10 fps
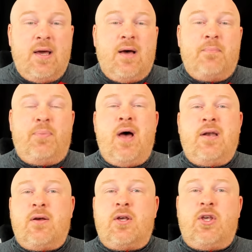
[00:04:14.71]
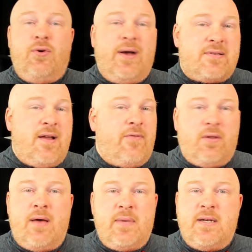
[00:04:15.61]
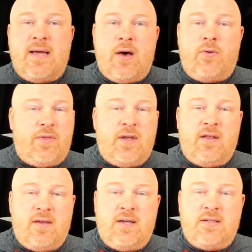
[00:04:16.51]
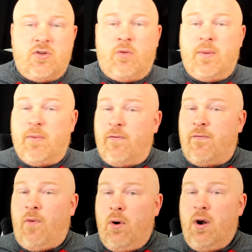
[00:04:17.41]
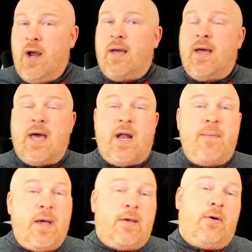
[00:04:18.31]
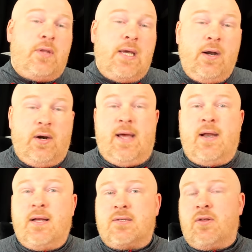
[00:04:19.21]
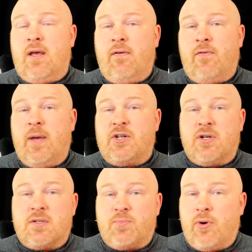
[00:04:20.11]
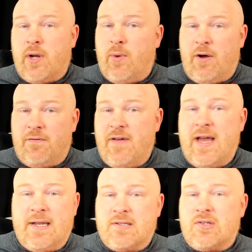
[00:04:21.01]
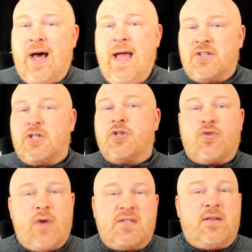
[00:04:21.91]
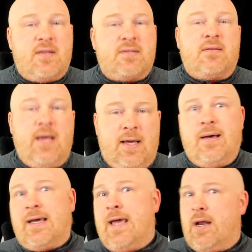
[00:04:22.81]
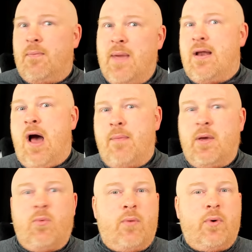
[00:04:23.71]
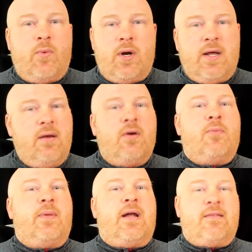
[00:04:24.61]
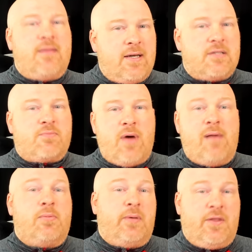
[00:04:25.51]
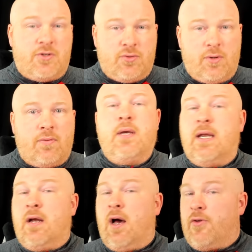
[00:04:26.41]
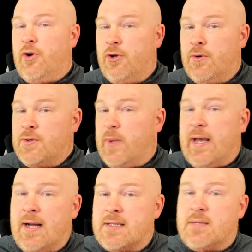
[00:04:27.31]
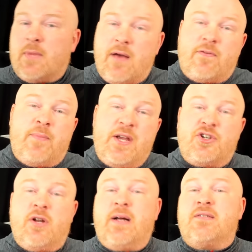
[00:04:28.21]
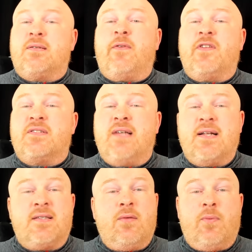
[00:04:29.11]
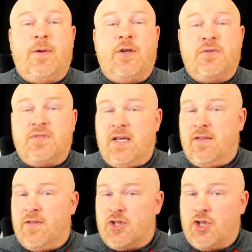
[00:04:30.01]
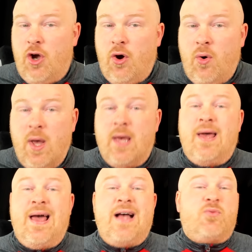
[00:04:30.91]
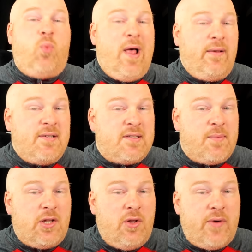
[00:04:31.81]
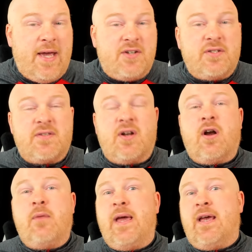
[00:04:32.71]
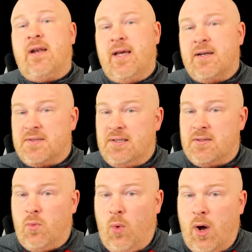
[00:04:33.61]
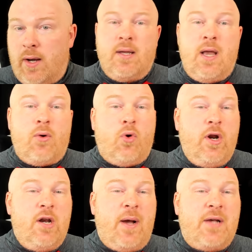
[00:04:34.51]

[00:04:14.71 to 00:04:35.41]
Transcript: but Q has never let me down with anything he's told me before, and I met Q on the internet, and so the information is pretty well vetted. So I actually trust this leak. Again, it may not be what we want to hear, but I think it's probably the truth. In other news, we got some confirmation about some of the sets that would be used in the show as well as some of the locations that are going to make it into season 1. Now, according to my